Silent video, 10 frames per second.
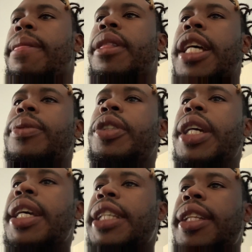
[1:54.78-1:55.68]
That's what you
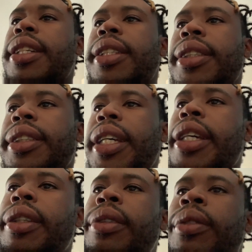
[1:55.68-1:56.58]
guys have to
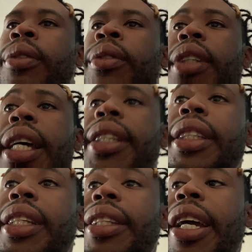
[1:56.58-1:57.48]
understand. That
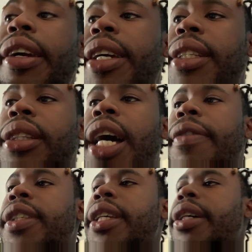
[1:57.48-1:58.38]
shit there is
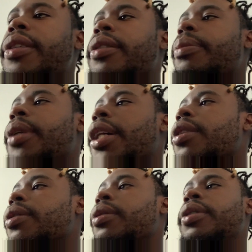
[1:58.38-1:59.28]
live as hell. I'm not
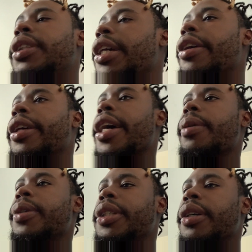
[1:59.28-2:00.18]
gonna sit here and
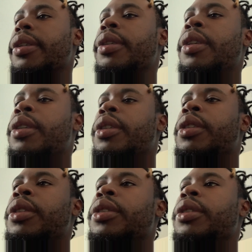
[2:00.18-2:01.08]
cat with y'all.
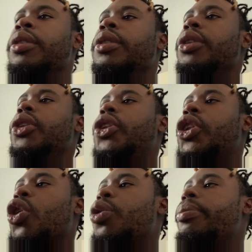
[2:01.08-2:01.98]

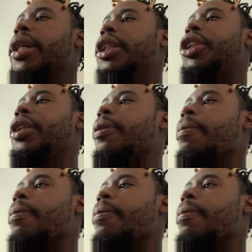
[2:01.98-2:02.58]
So much